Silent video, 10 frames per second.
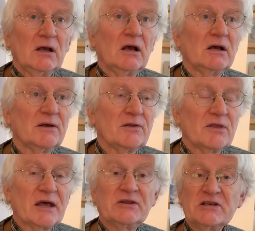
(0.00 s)

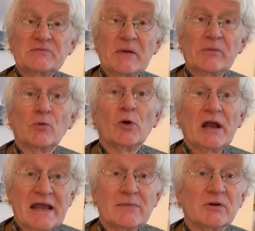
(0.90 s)
that these people were
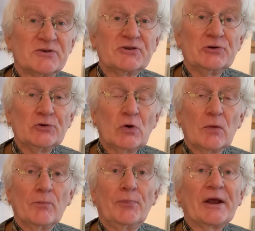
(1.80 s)
able to
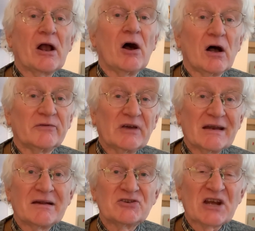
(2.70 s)
bring off
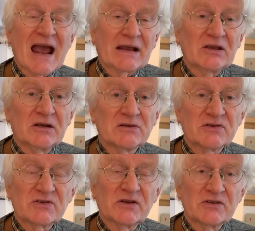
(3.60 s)
and attacking
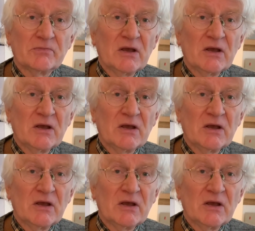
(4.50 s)
such a